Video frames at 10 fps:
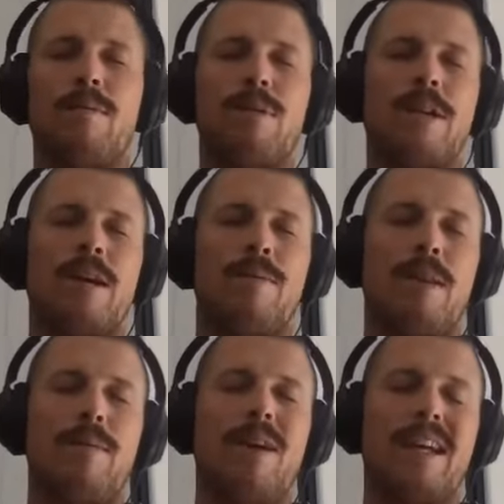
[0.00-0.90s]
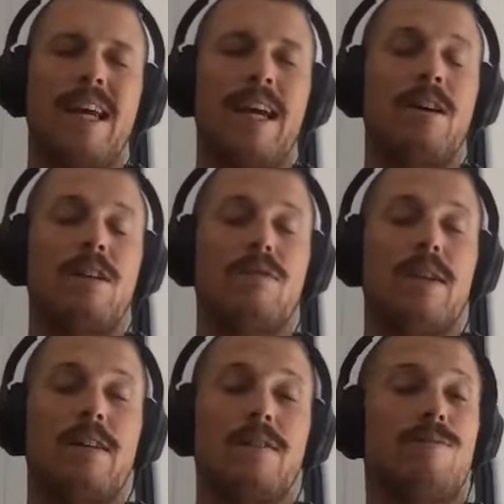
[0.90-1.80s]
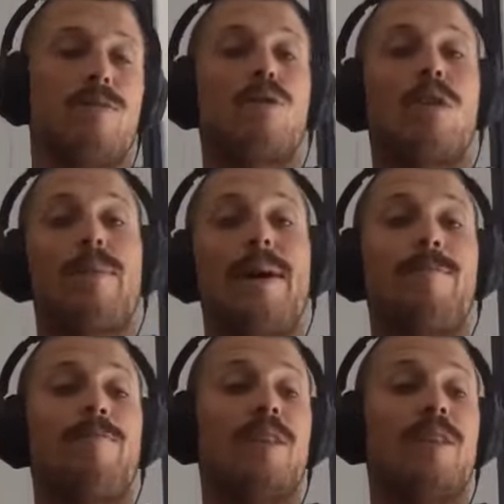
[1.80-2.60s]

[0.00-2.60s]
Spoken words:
pick up and they might care, as far as talking about